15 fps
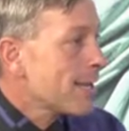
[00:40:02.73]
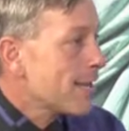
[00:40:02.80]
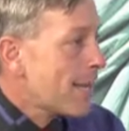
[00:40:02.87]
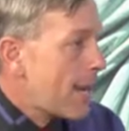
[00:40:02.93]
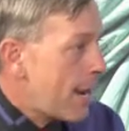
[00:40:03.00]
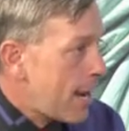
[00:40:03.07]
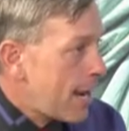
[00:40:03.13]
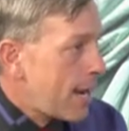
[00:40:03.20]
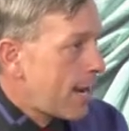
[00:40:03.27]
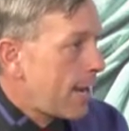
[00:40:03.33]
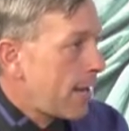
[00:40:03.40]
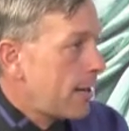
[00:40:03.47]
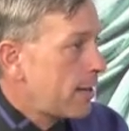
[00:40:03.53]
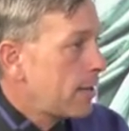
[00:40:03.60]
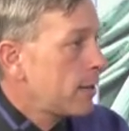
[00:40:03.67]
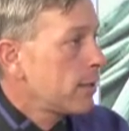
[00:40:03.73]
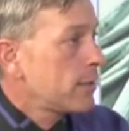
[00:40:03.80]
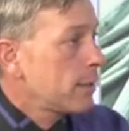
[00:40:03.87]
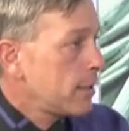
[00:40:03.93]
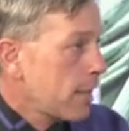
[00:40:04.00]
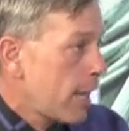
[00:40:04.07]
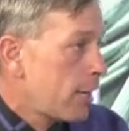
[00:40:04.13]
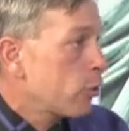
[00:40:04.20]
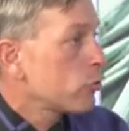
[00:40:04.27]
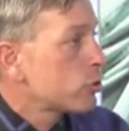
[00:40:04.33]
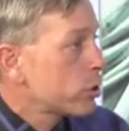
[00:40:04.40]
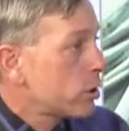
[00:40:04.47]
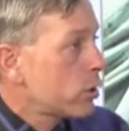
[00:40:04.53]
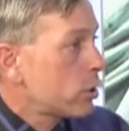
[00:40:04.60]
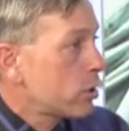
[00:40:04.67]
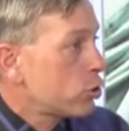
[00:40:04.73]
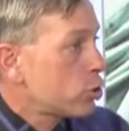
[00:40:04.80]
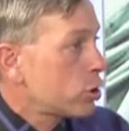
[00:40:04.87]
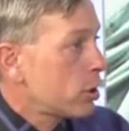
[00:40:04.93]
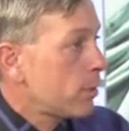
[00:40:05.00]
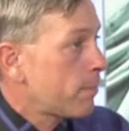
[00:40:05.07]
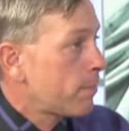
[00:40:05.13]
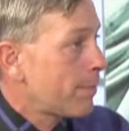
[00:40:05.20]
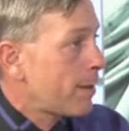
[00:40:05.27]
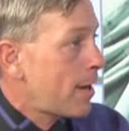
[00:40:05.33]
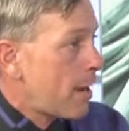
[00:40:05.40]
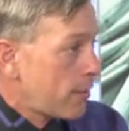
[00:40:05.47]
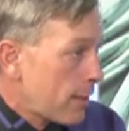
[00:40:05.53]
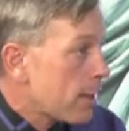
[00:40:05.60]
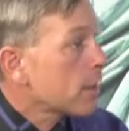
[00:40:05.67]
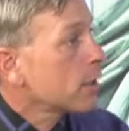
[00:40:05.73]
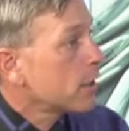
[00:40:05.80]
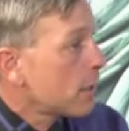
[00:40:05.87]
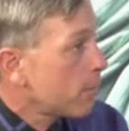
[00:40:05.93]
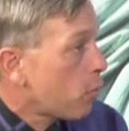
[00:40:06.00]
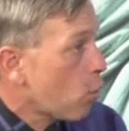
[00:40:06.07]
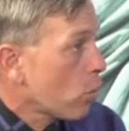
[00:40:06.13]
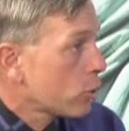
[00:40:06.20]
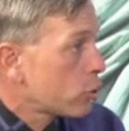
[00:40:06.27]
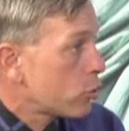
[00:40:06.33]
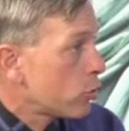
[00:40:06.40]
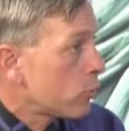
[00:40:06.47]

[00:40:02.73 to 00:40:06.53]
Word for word: can deny your citizenship and they can deport you.